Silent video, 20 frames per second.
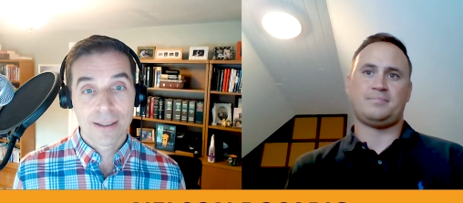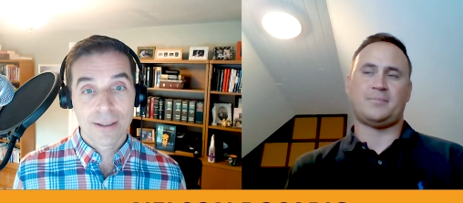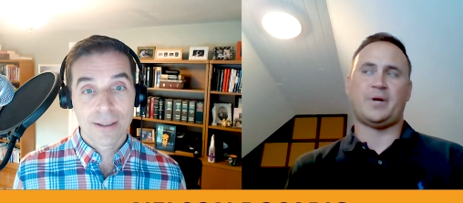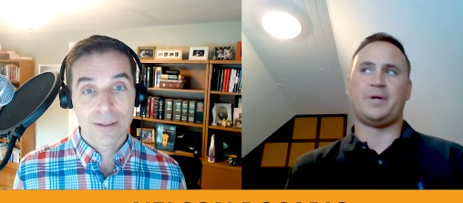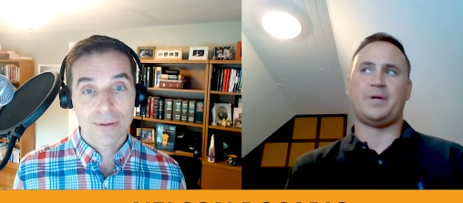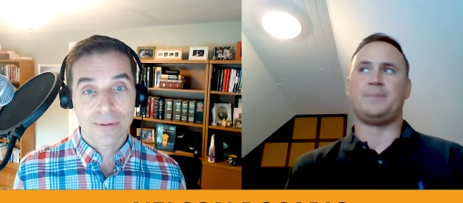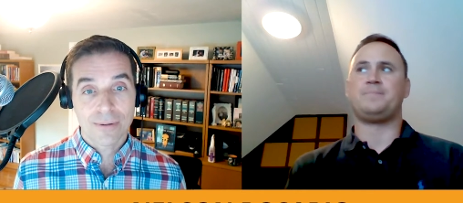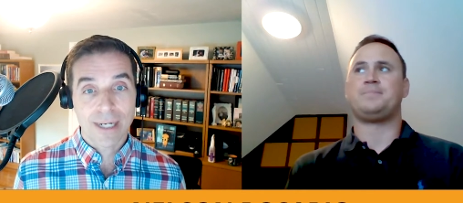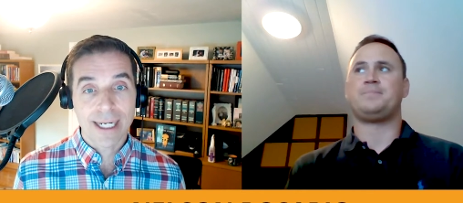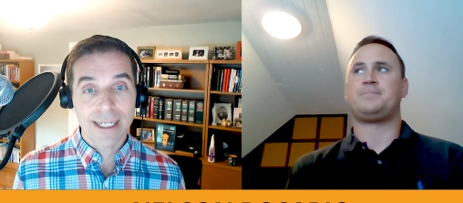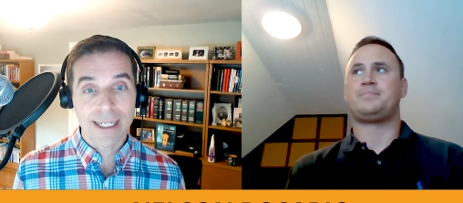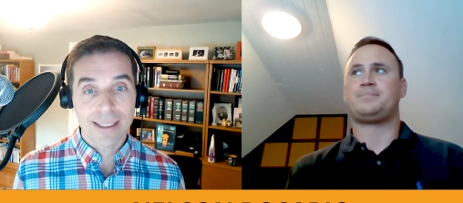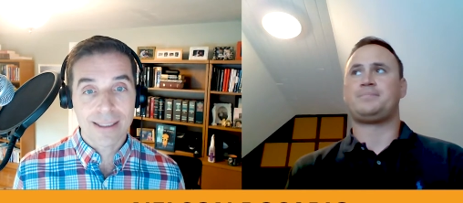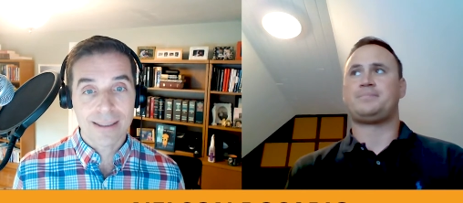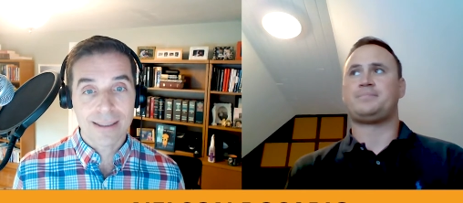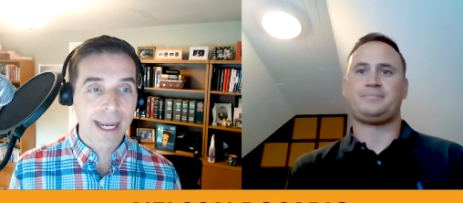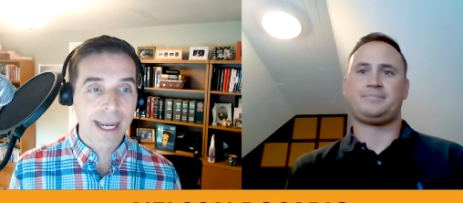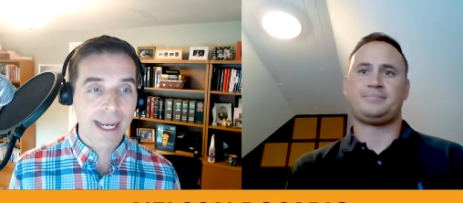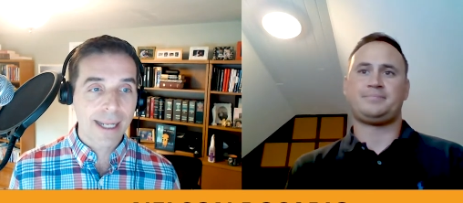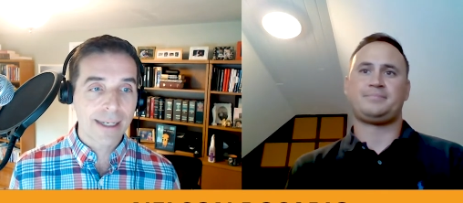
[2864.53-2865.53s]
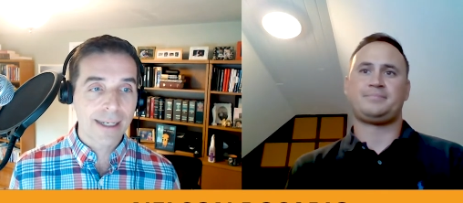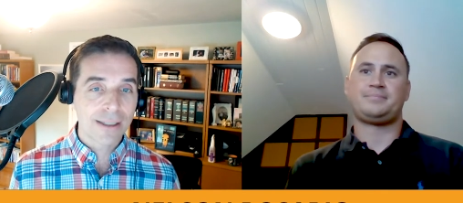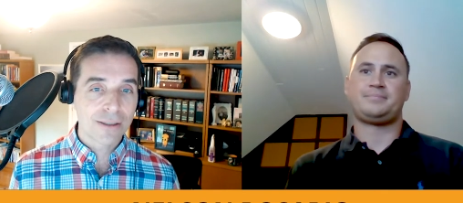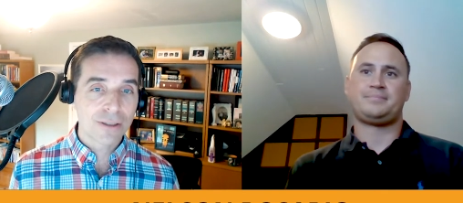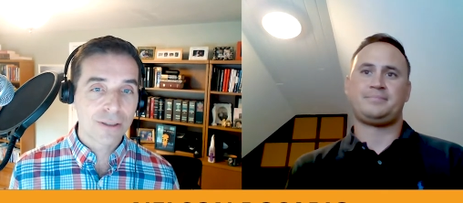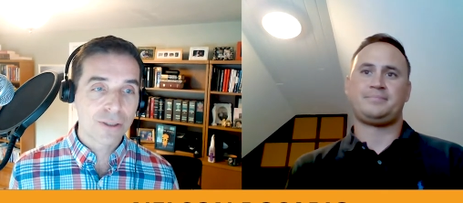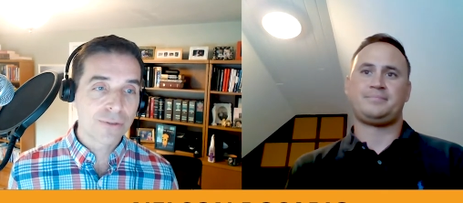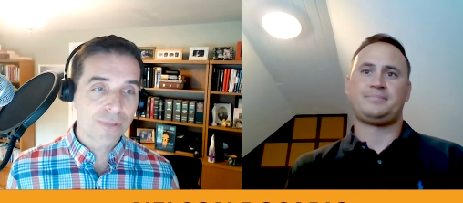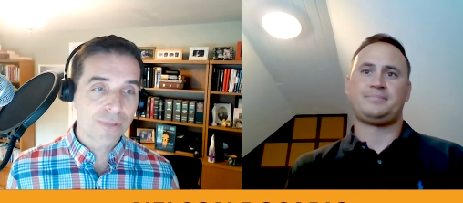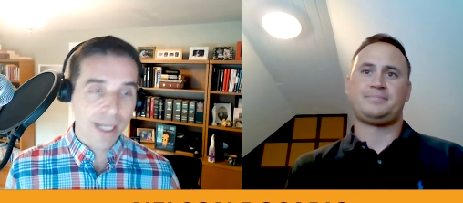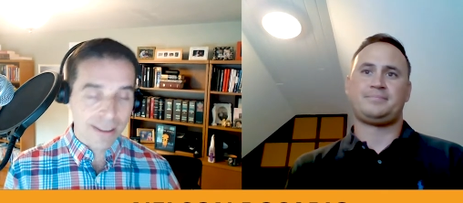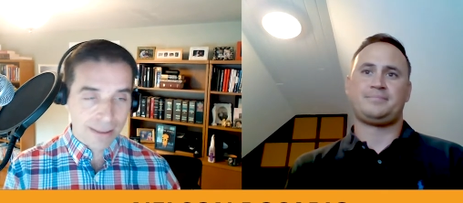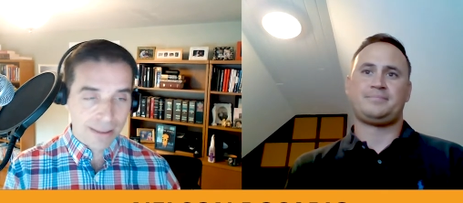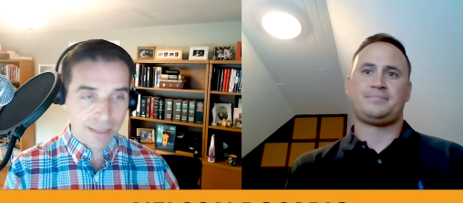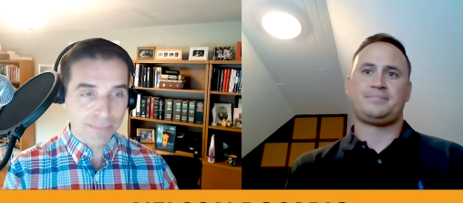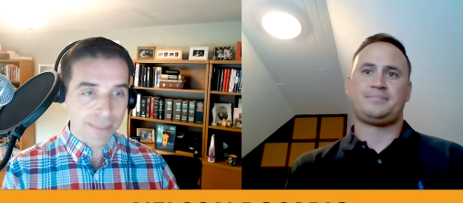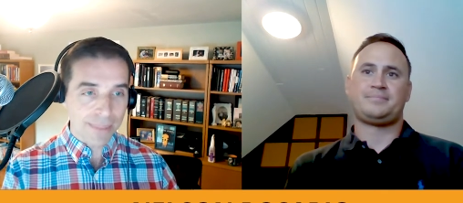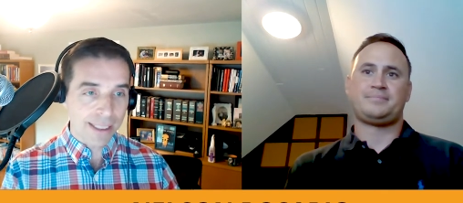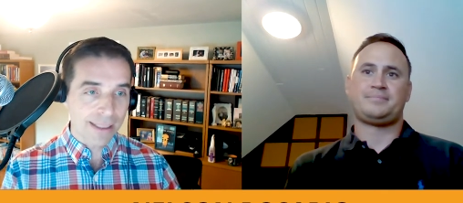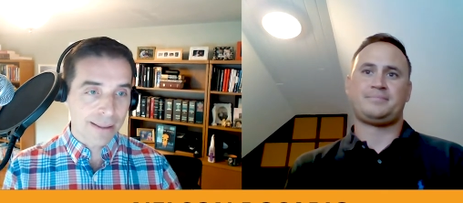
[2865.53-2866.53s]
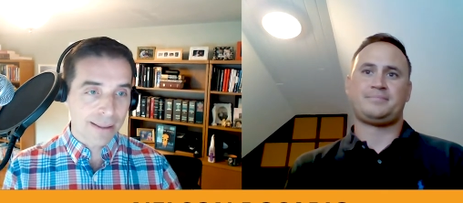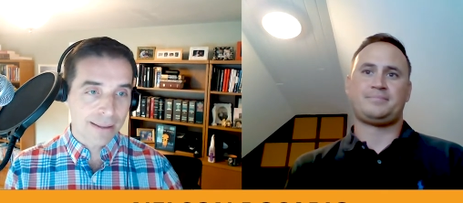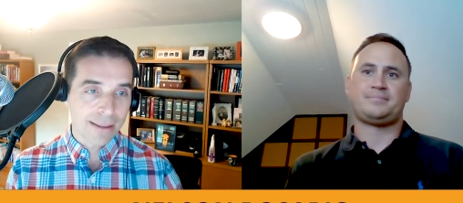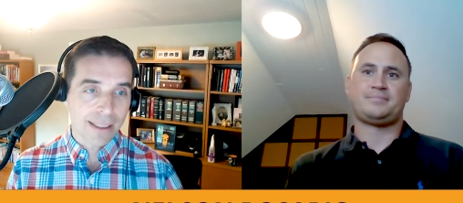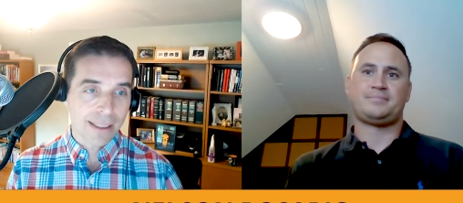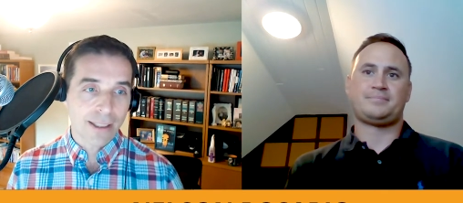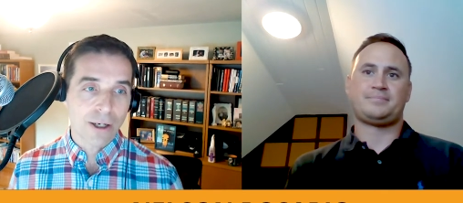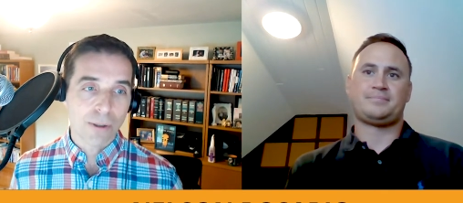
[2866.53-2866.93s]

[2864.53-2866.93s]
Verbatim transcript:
Speaker 1: Right. And you've got something,